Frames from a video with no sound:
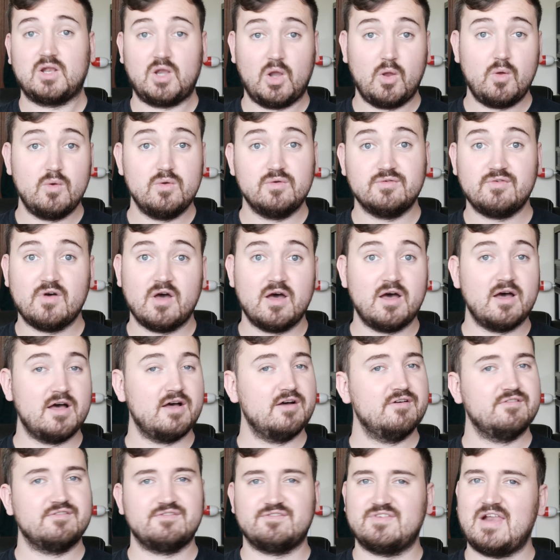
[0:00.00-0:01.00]

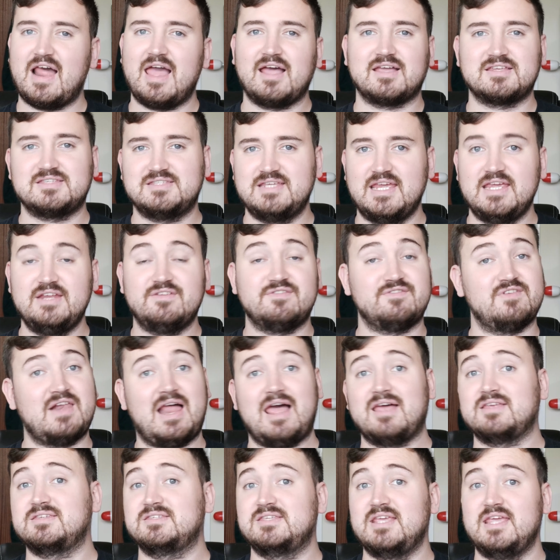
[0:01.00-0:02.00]
clover, flaxseed.
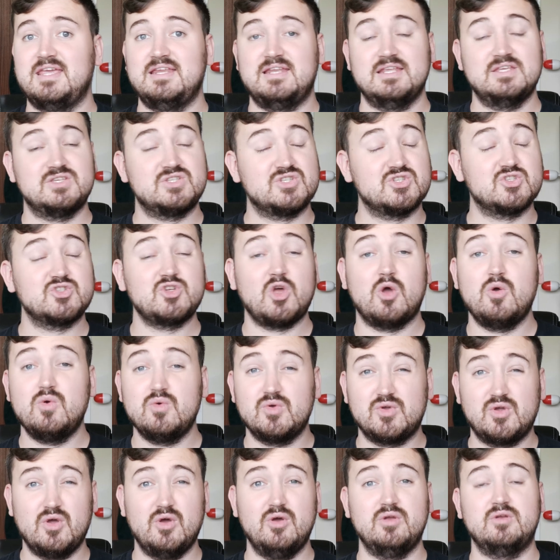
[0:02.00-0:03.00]
Flaxseed is
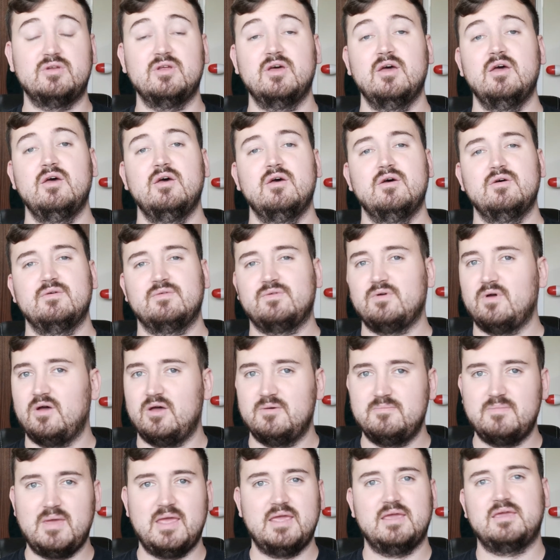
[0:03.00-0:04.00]
so good for
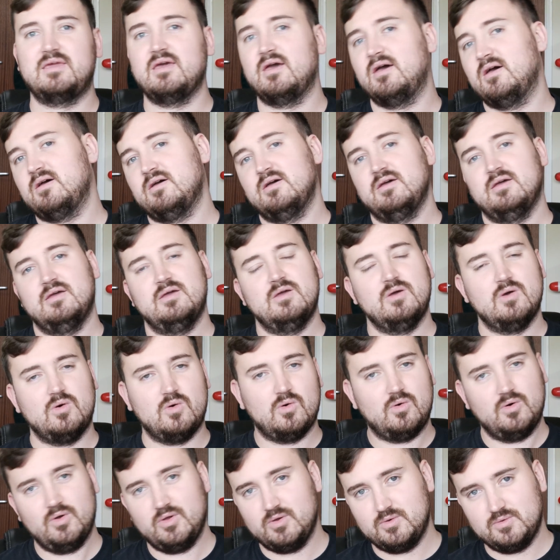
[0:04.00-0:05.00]
omega
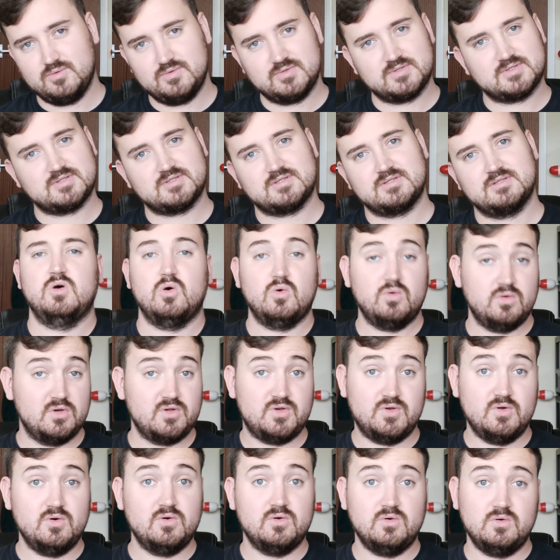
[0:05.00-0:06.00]
oils. All
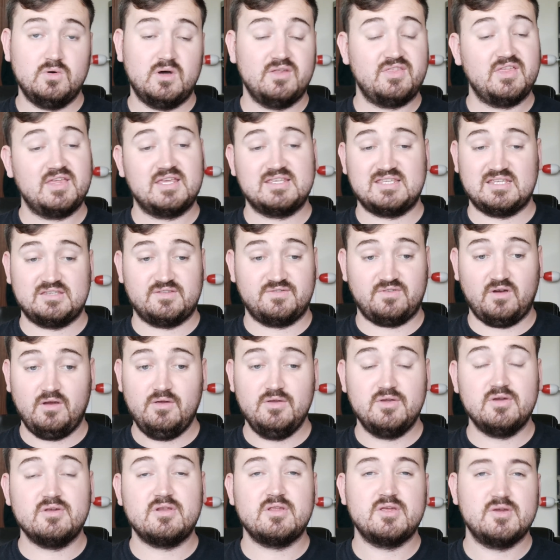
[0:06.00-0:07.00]
in all, I think this has
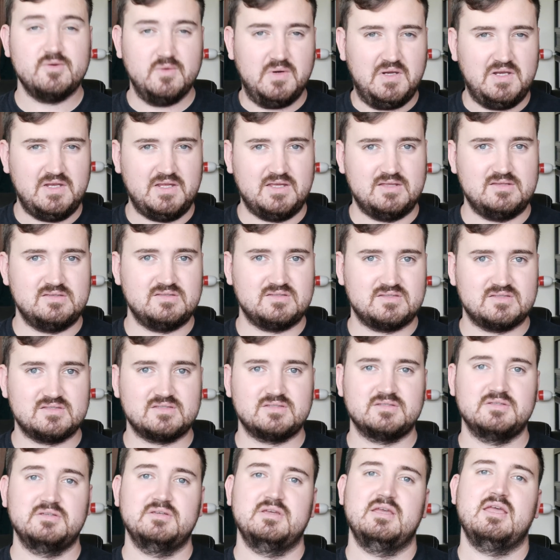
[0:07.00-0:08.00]
very good
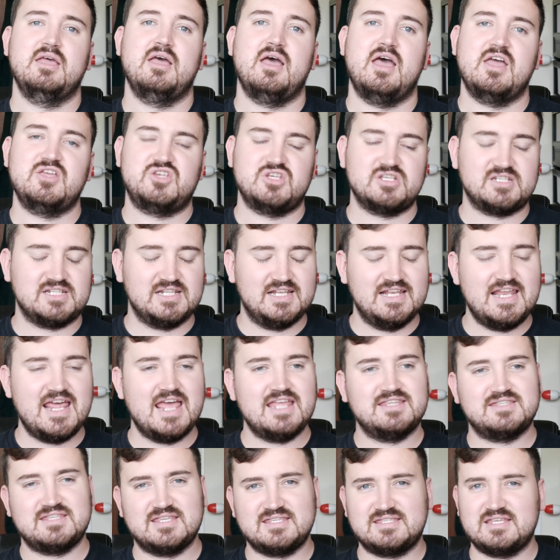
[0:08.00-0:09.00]
ingredients. It just
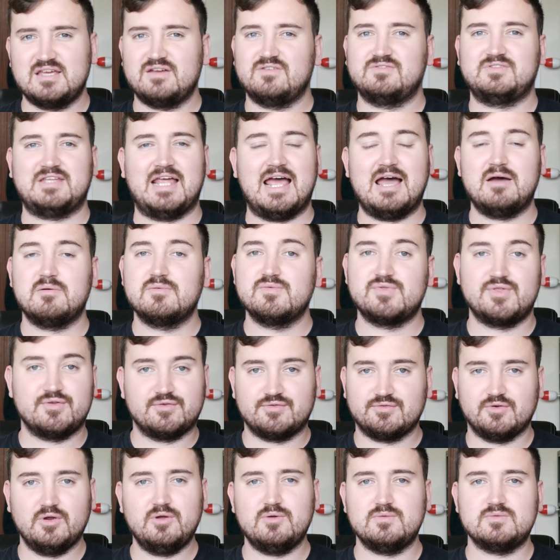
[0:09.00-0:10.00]
lets itself down with the
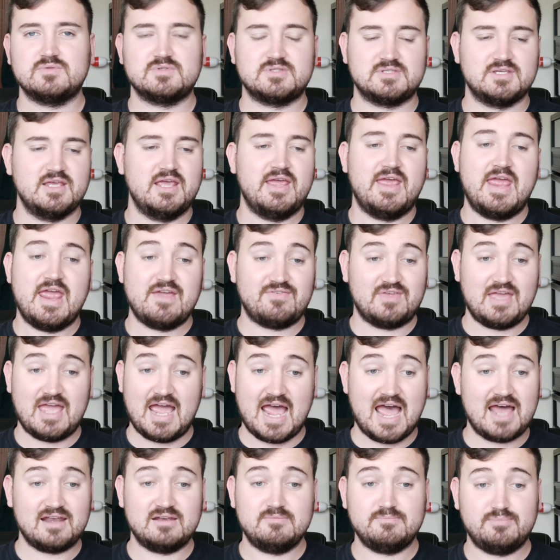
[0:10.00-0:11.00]
fruit. If they
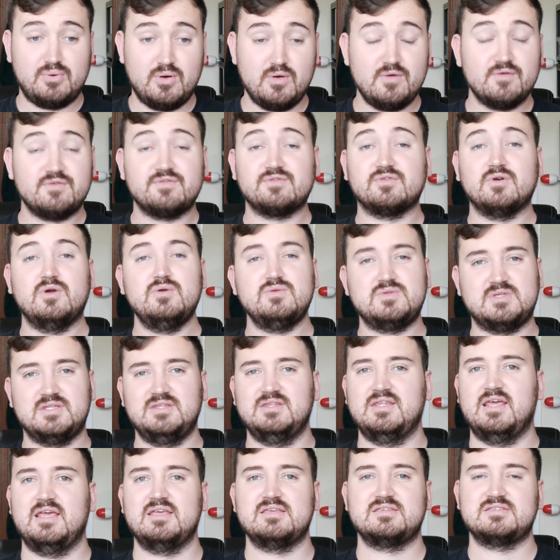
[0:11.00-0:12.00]
hadn't put fruit
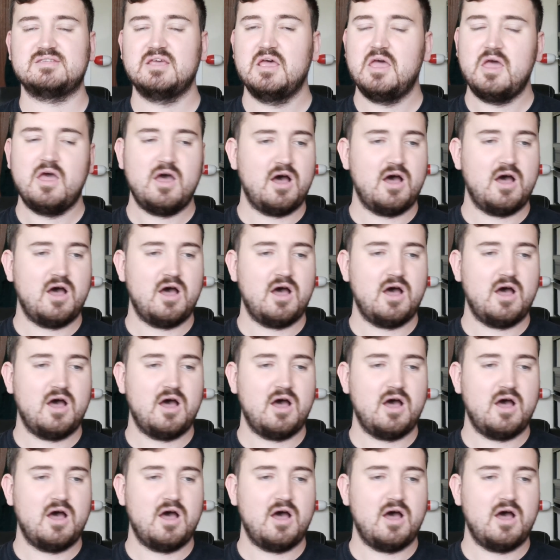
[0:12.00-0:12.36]
in this,